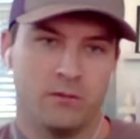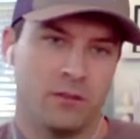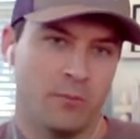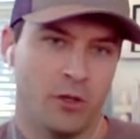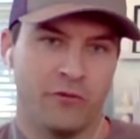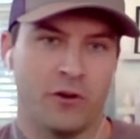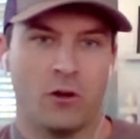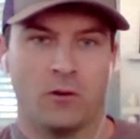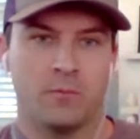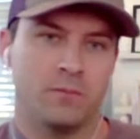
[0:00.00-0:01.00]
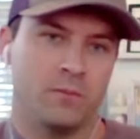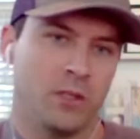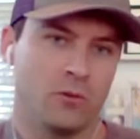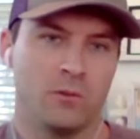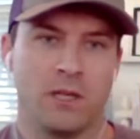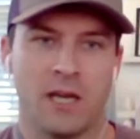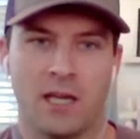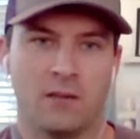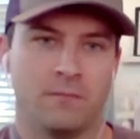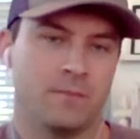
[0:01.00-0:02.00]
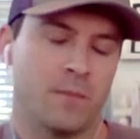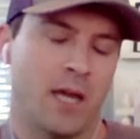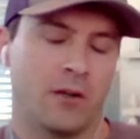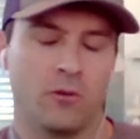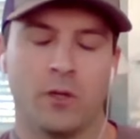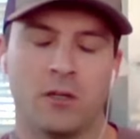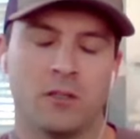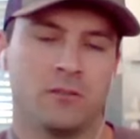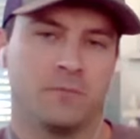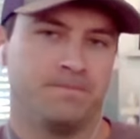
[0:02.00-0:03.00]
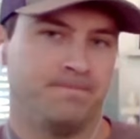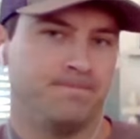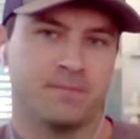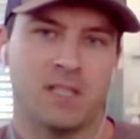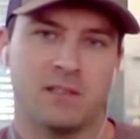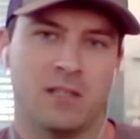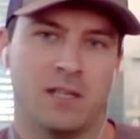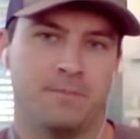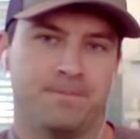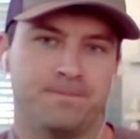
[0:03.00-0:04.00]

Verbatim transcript: And they both fall, go through the gate, handle the birds, and that's that.